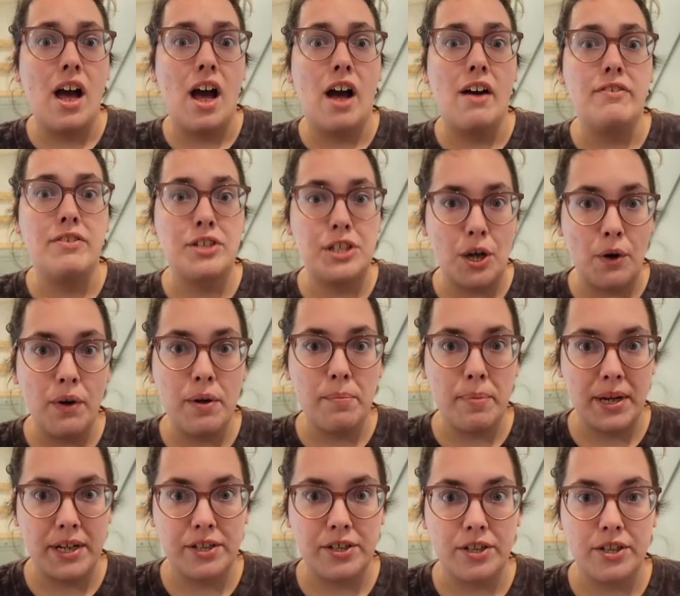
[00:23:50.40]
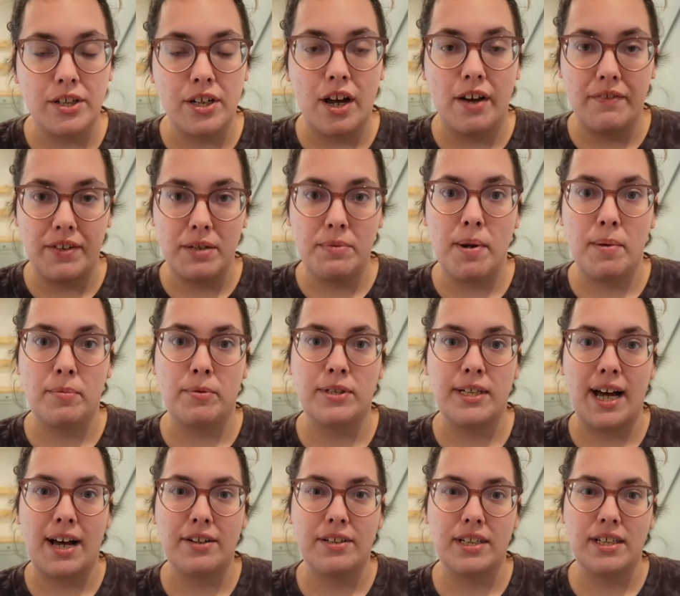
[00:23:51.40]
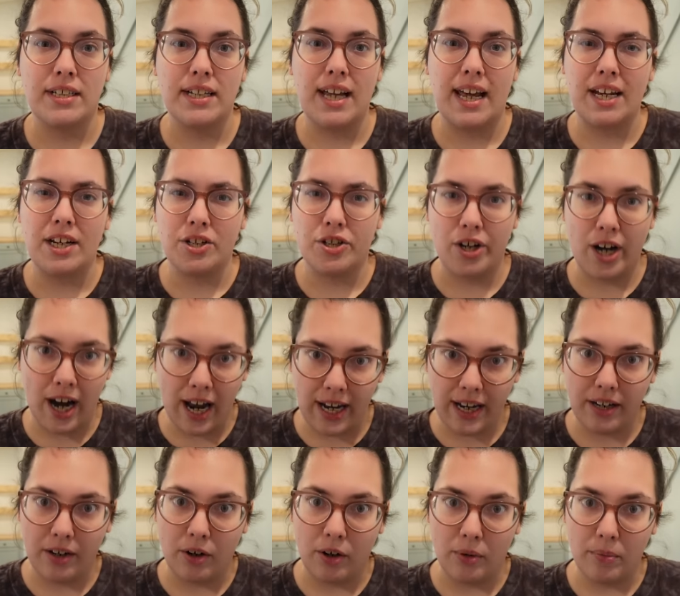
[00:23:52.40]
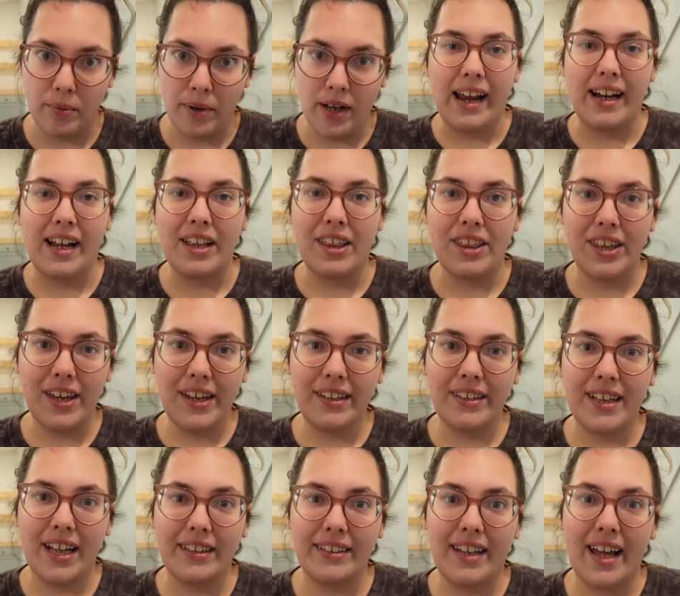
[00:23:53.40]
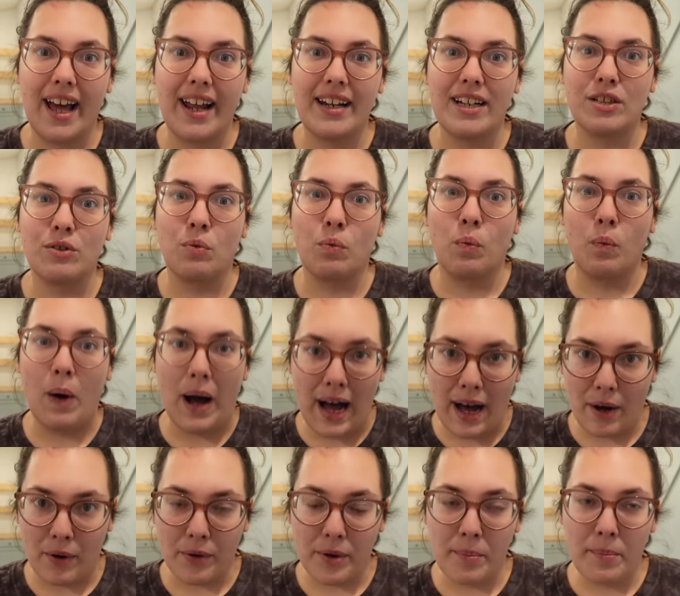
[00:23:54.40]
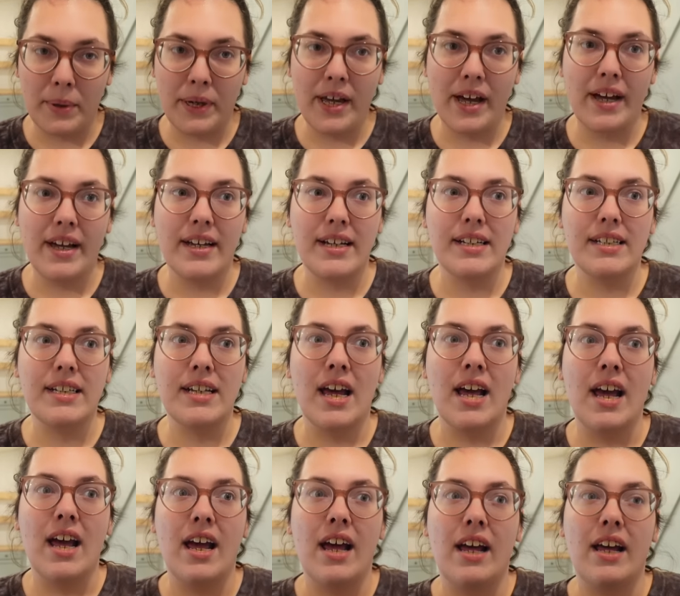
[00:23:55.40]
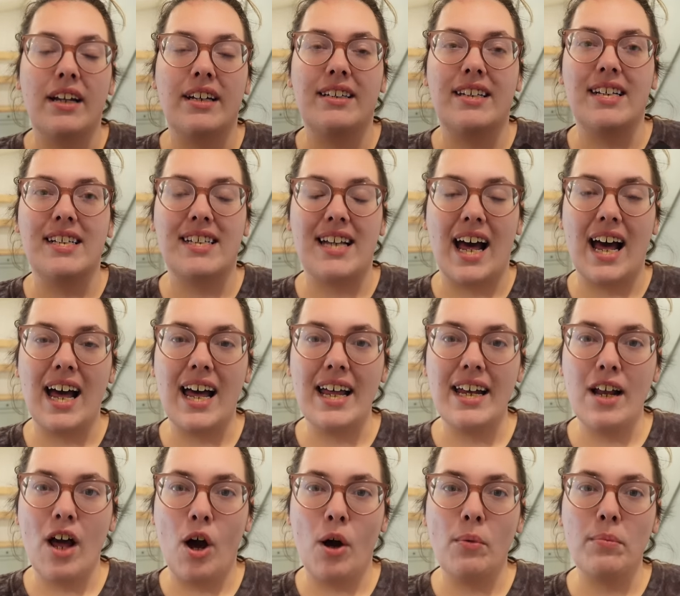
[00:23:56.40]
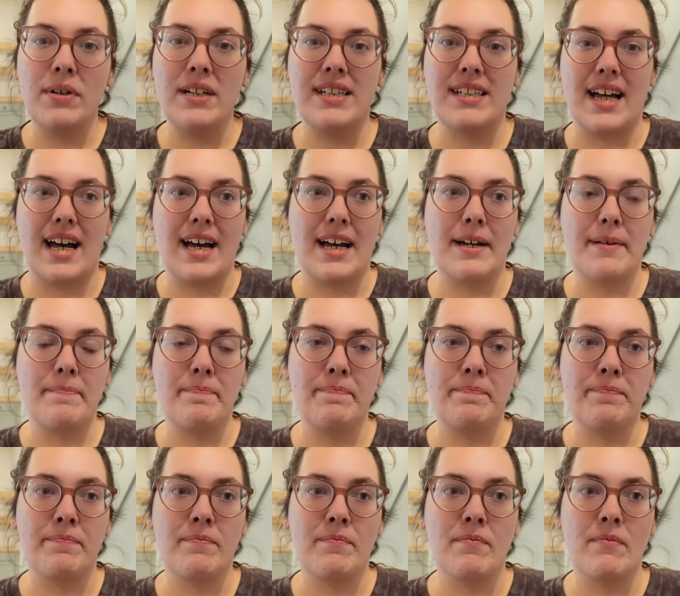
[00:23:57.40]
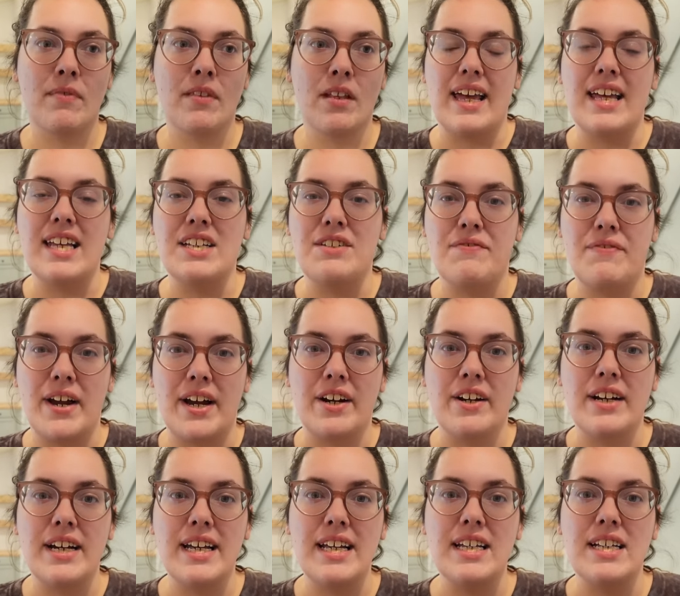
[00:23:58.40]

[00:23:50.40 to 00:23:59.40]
of showing pictures of these people's houses and dragging them. And I think that that is wild because design, home design, is very